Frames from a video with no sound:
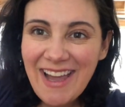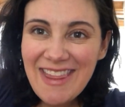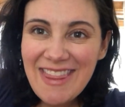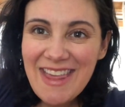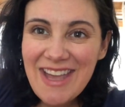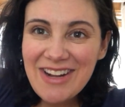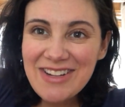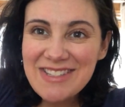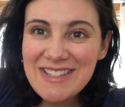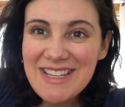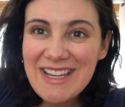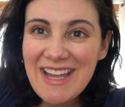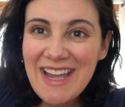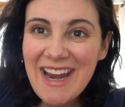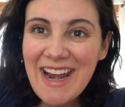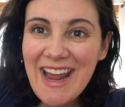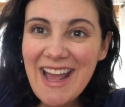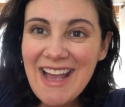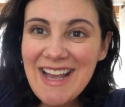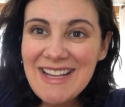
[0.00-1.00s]
there,
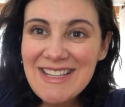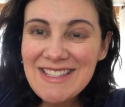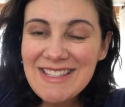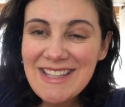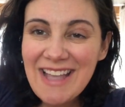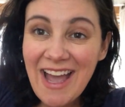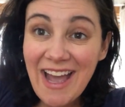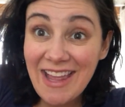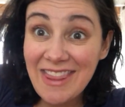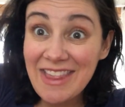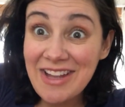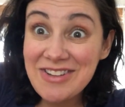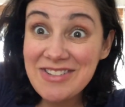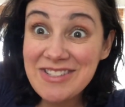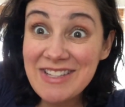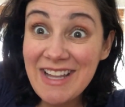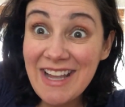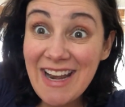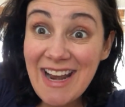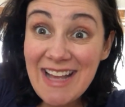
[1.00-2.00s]
CNS. Hi there,
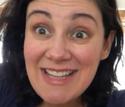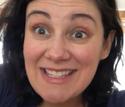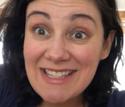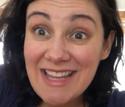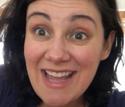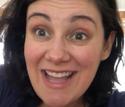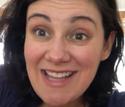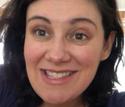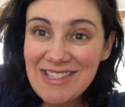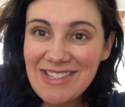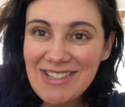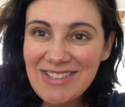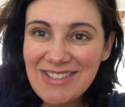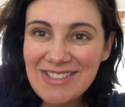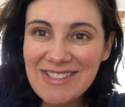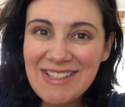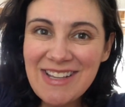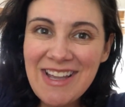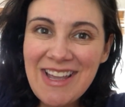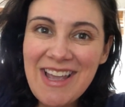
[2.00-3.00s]
CNS
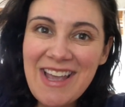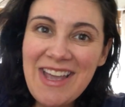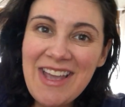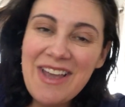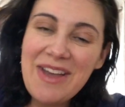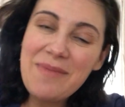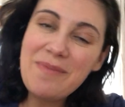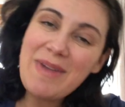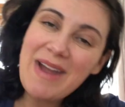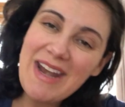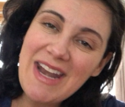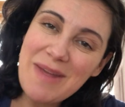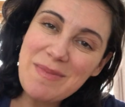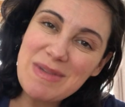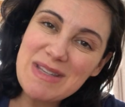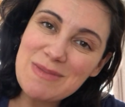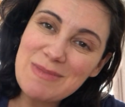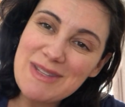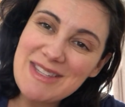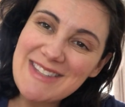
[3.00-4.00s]
Nesters. My name
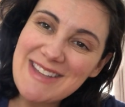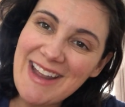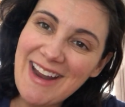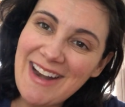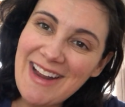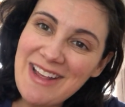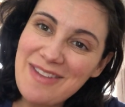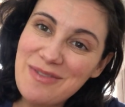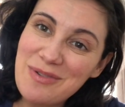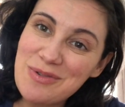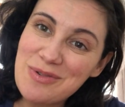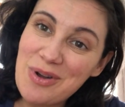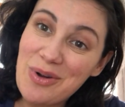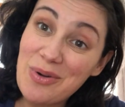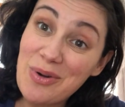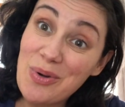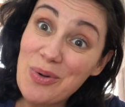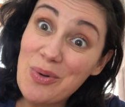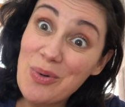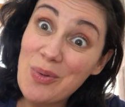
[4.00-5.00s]
is Miss Danny, if you
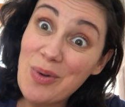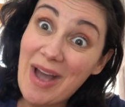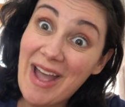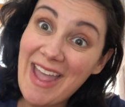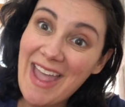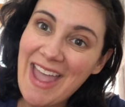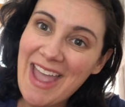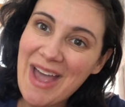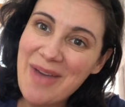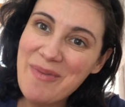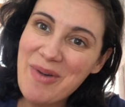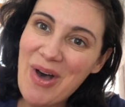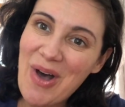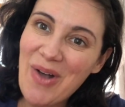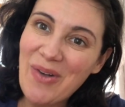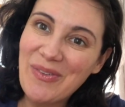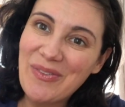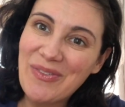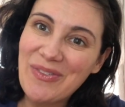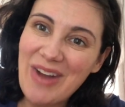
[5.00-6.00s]
don't know who I am
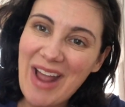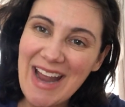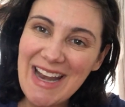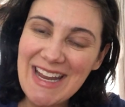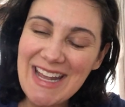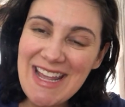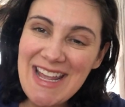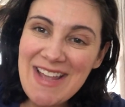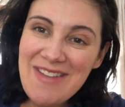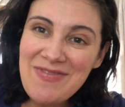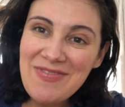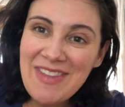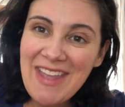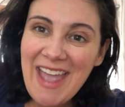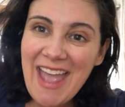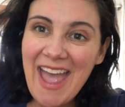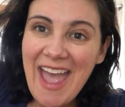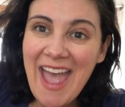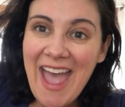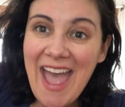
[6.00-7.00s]
already.
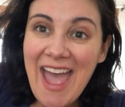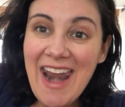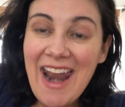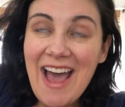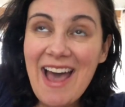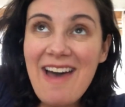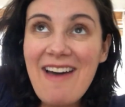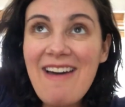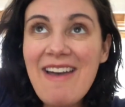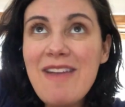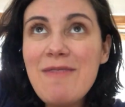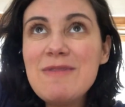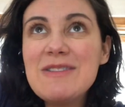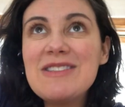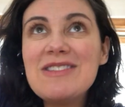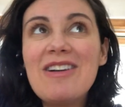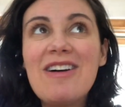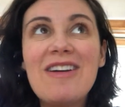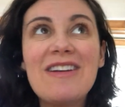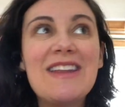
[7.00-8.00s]
And I was
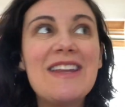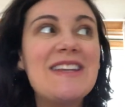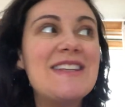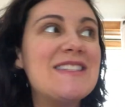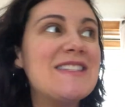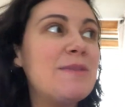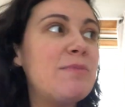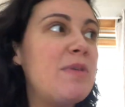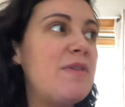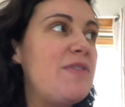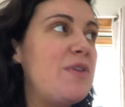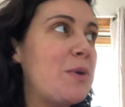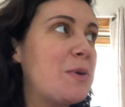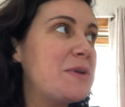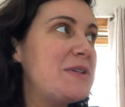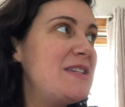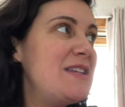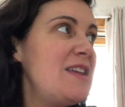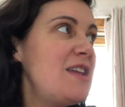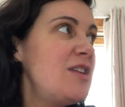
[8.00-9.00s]
talking to some of your
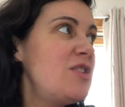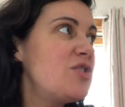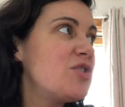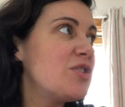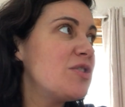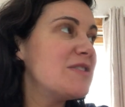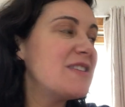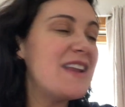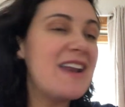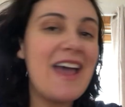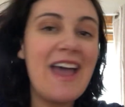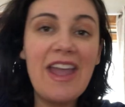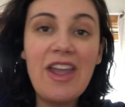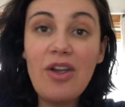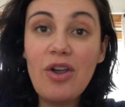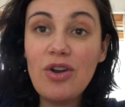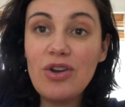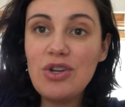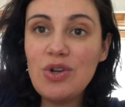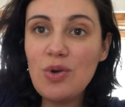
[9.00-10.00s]
teachers, and I
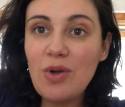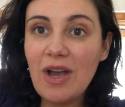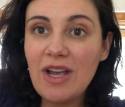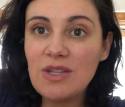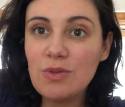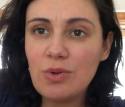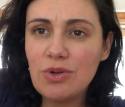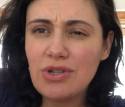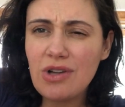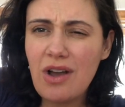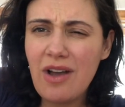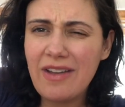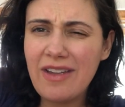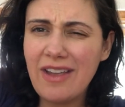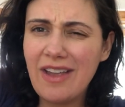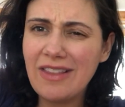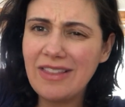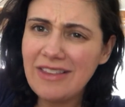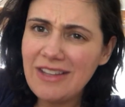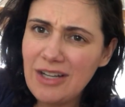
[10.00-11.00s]
heard you guys were
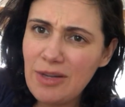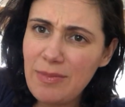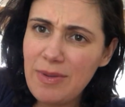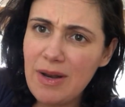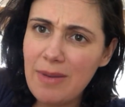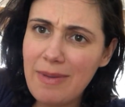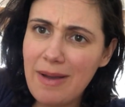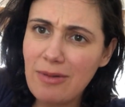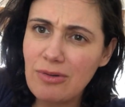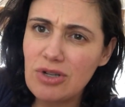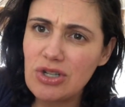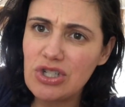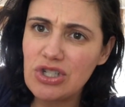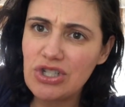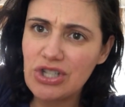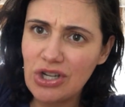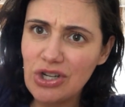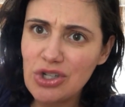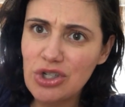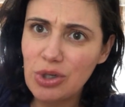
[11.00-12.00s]
talking a little bit about
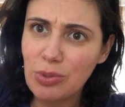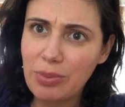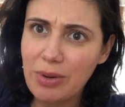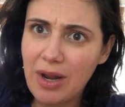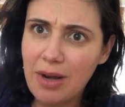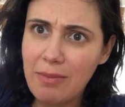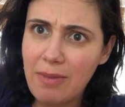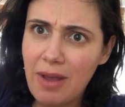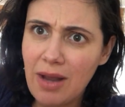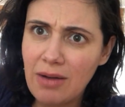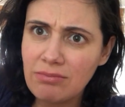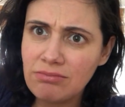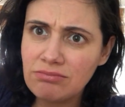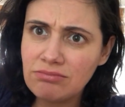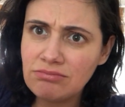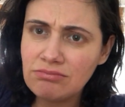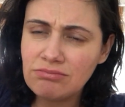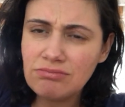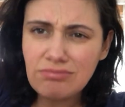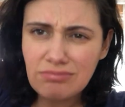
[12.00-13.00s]
gingerbread men.
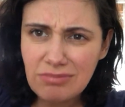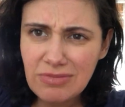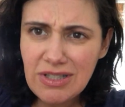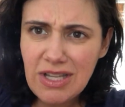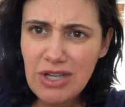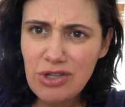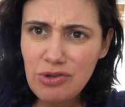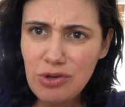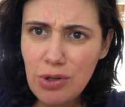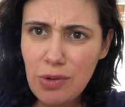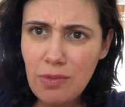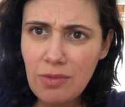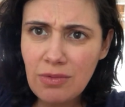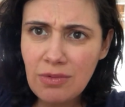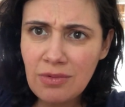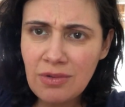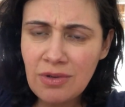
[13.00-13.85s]
Is that true?